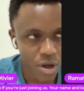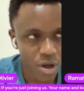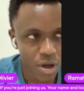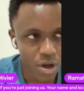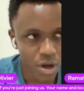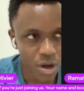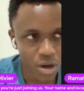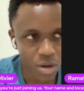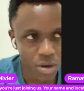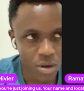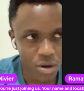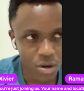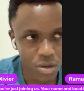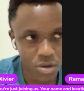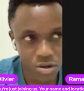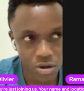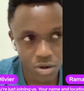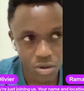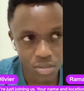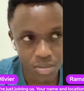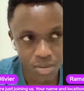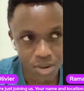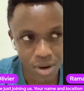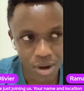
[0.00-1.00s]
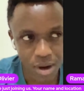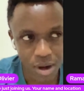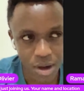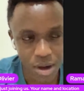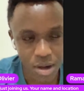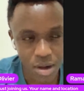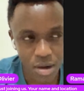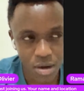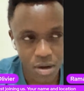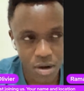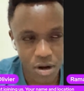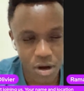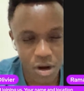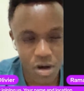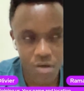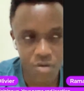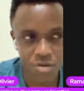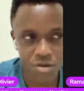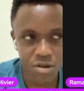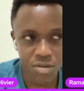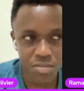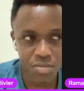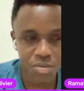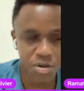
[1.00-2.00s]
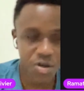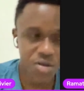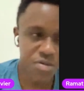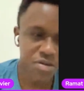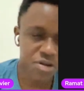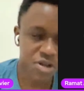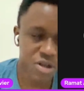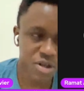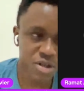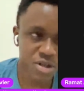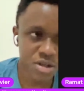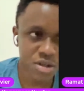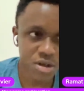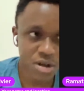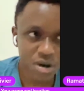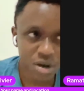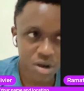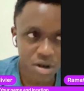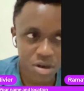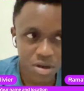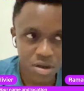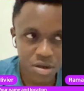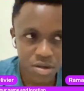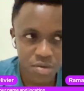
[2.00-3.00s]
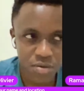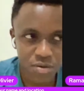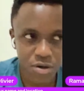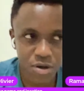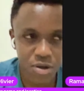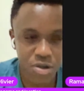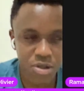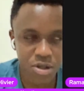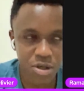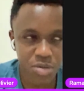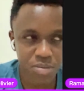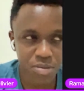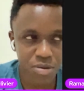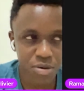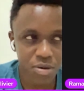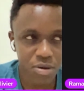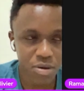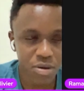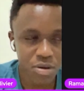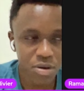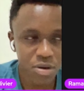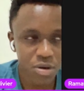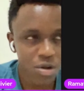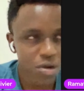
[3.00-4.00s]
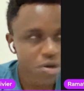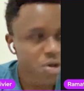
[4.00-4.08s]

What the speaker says: in October of the previous year. For example,